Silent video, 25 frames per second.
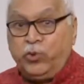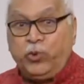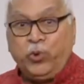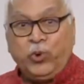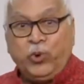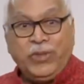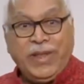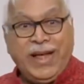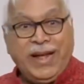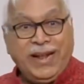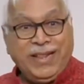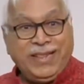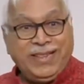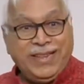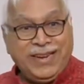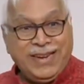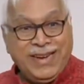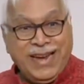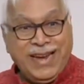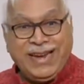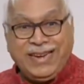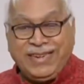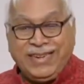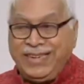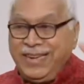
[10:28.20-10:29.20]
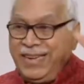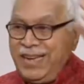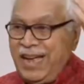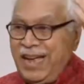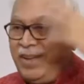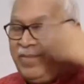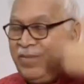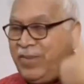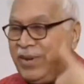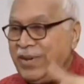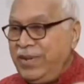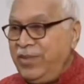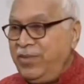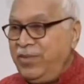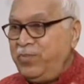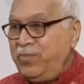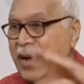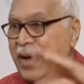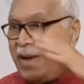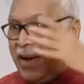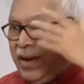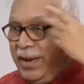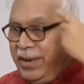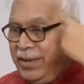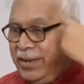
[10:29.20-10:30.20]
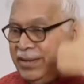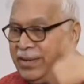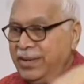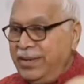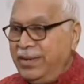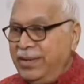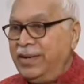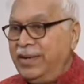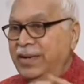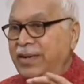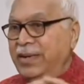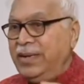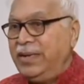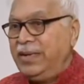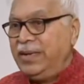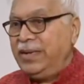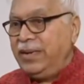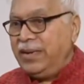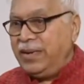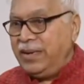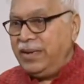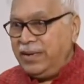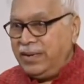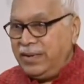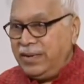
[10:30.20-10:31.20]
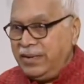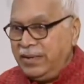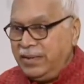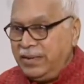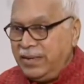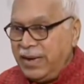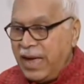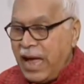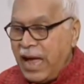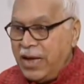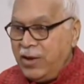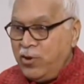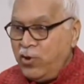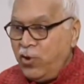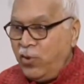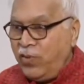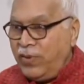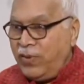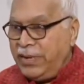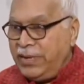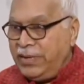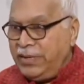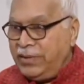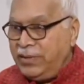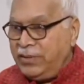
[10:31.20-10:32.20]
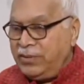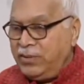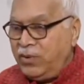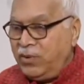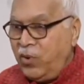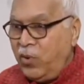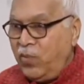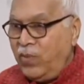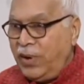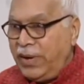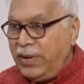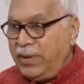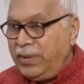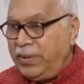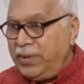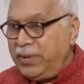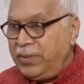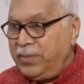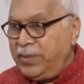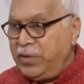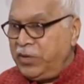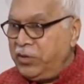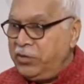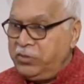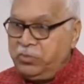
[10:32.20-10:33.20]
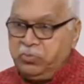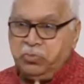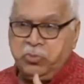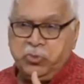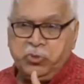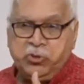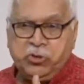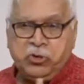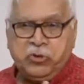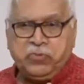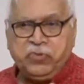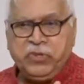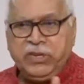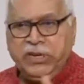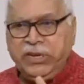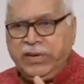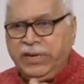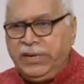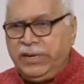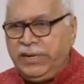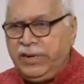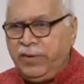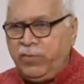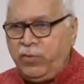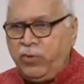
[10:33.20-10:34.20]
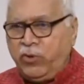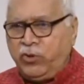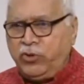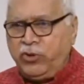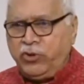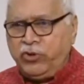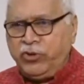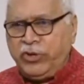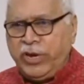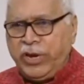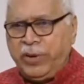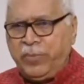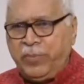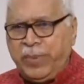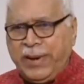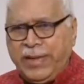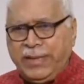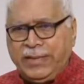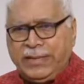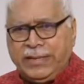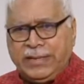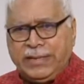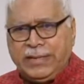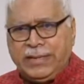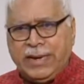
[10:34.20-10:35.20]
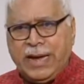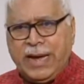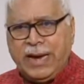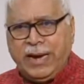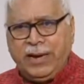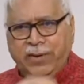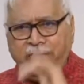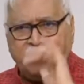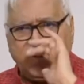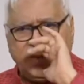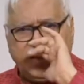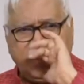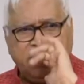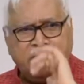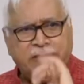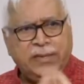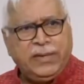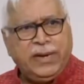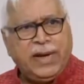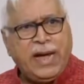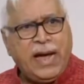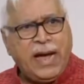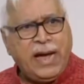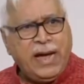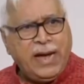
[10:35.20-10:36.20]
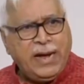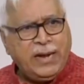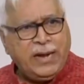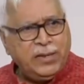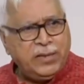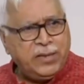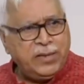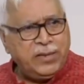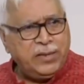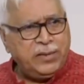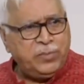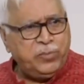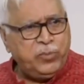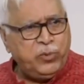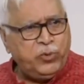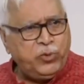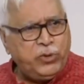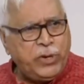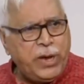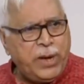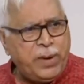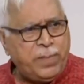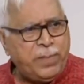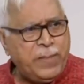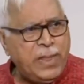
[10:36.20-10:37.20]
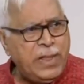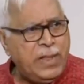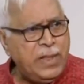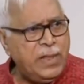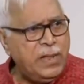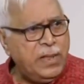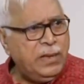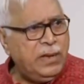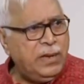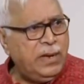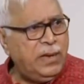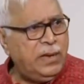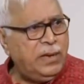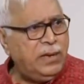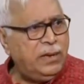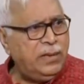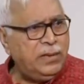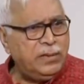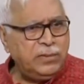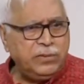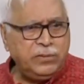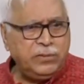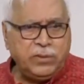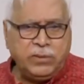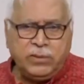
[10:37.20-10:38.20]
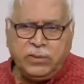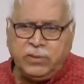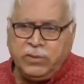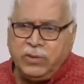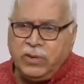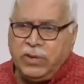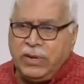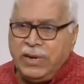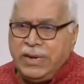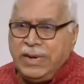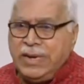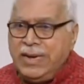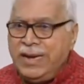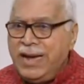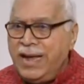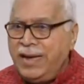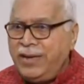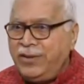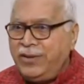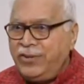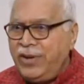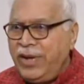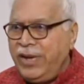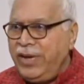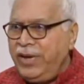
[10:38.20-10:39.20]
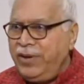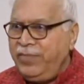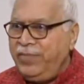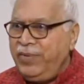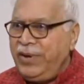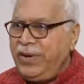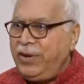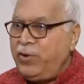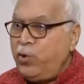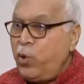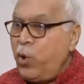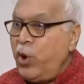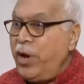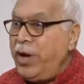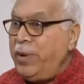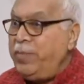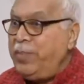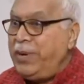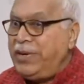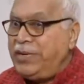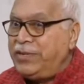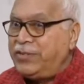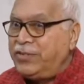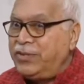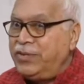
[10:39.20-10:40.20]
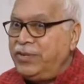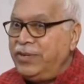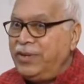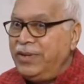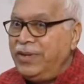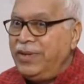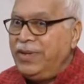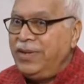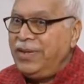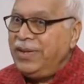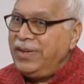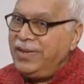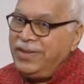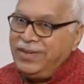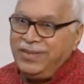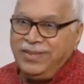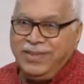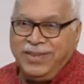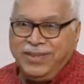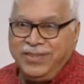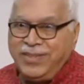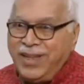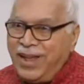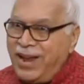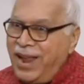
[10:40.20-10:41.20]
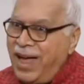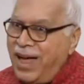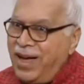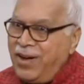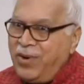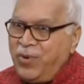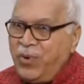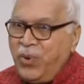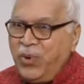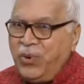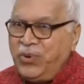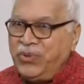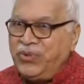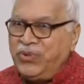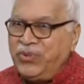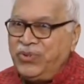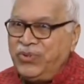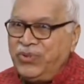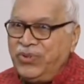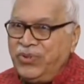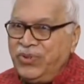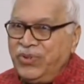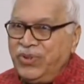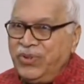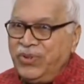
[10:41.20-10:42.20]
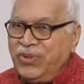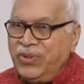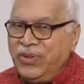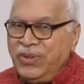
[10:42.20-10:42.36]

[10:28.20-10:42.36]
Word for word: so that the next day uh, once my uh, uh, hangover is over uh, because most of the divorces take place at night when the, the guy has uh, boozed up. Uh, so next day if he cohabits, the talaq goes.